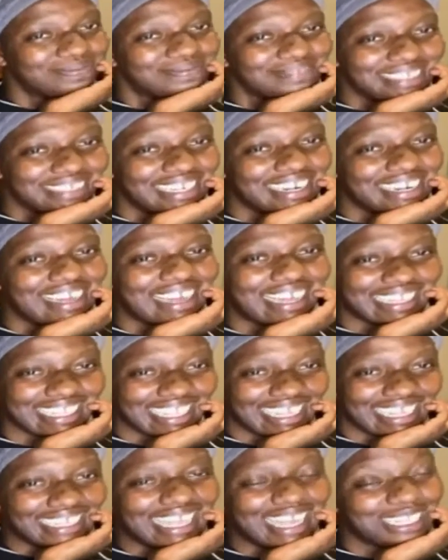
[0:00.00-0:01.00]
You know,
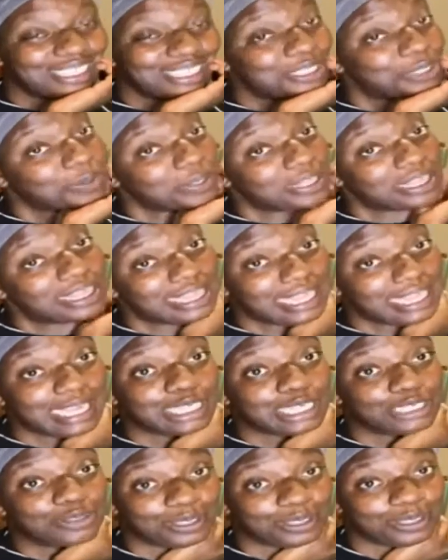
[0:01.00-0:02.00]
I like doing
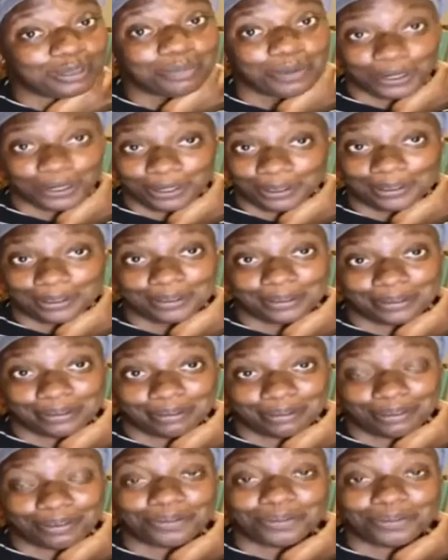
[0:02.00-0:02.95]
things with them herbs.